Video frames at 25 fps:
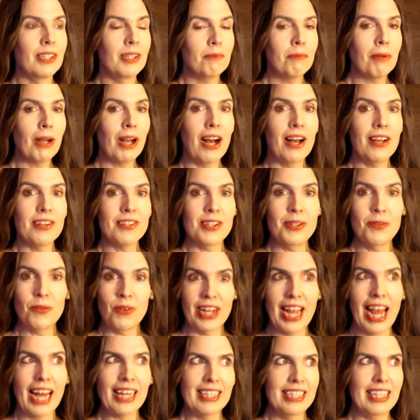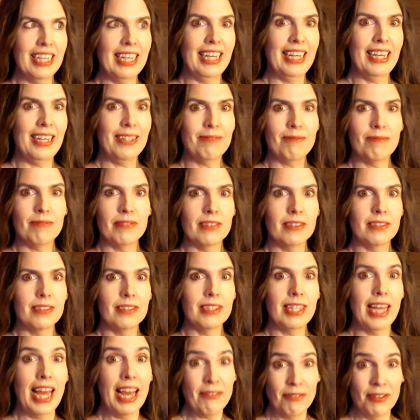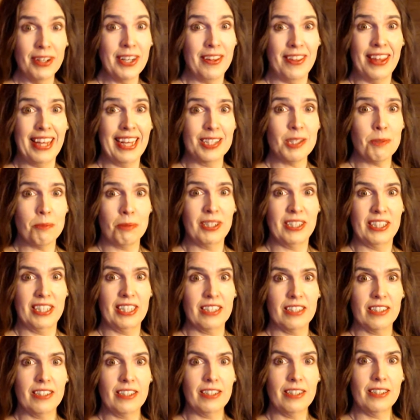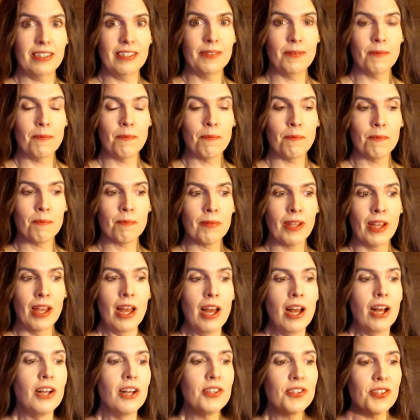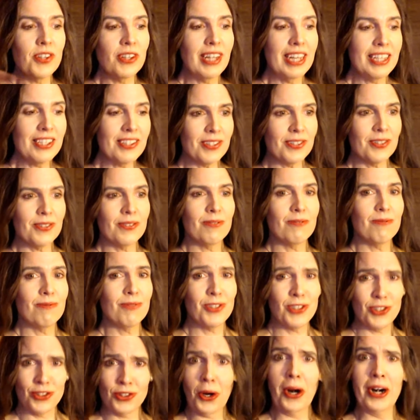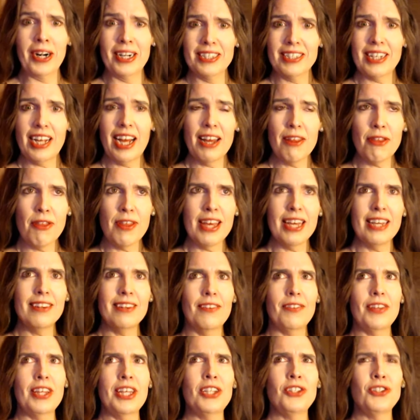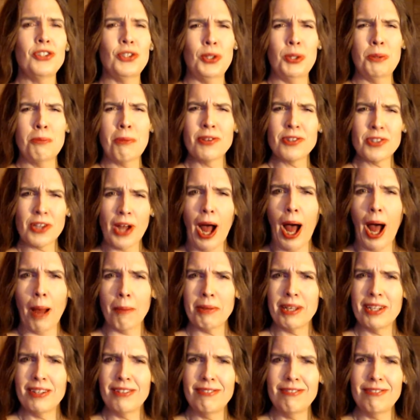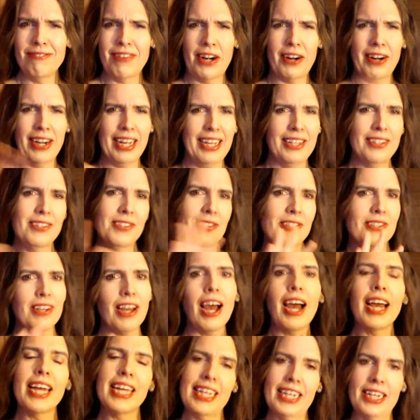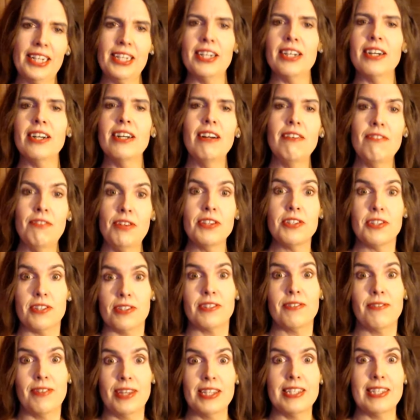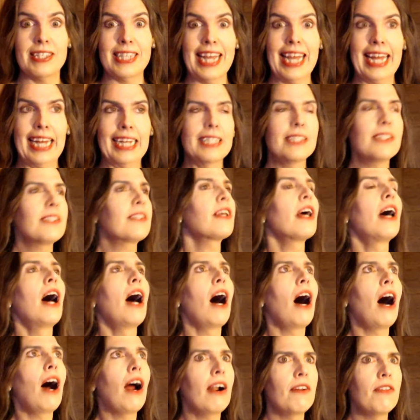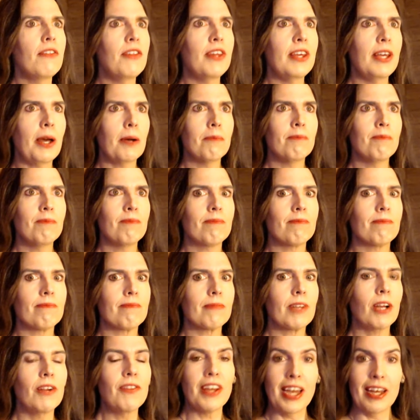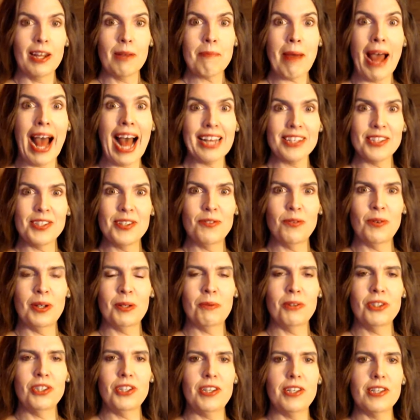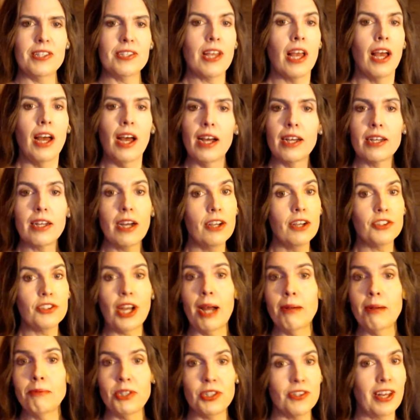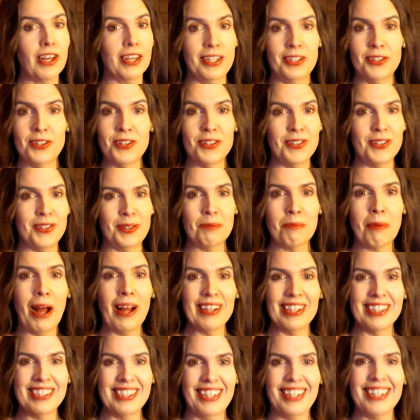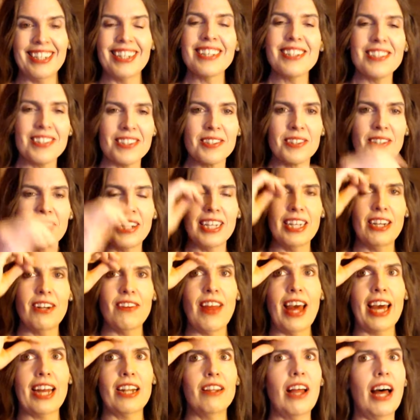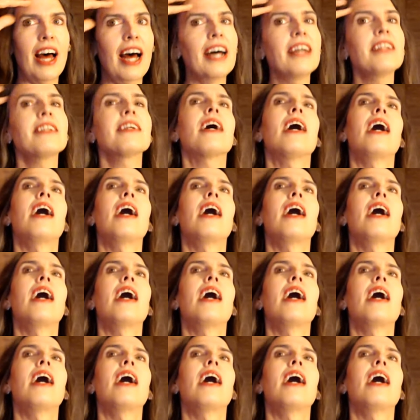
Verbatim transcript: because in reality everything is political. So let's start. I think that the two most common variants I hear of this stance are the um are the kind of passive one, which is, gosh, I'm just not interested in politics. I hear that a lot.